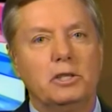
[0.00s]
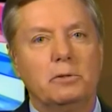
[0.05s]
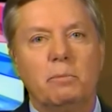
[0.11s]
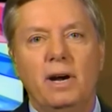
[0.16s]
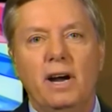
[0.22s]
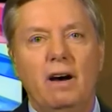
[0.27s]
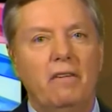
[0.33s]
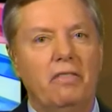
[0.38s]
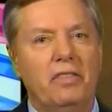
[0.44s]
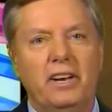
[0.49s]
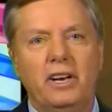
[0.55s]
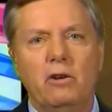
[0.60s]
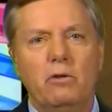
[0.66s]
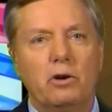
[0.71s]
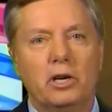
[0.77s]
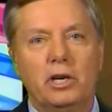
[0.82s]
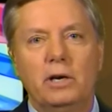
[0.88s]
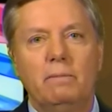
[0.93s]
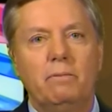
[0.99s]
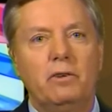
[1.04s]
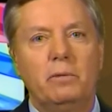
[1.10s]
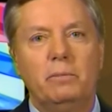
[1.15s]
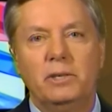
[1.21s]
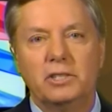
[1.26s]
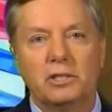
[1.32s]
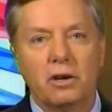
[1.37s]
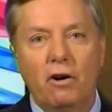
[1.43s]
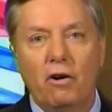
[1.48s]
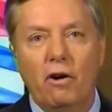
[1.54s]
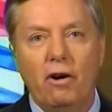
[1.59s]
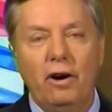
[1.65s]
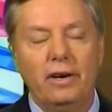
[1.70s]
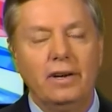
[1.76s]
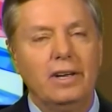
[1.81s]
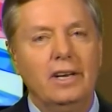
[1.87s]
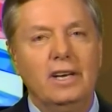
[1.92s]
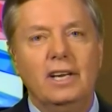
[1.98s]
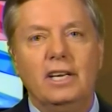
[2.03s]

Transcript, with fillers: his mouth. They don't come from his heart.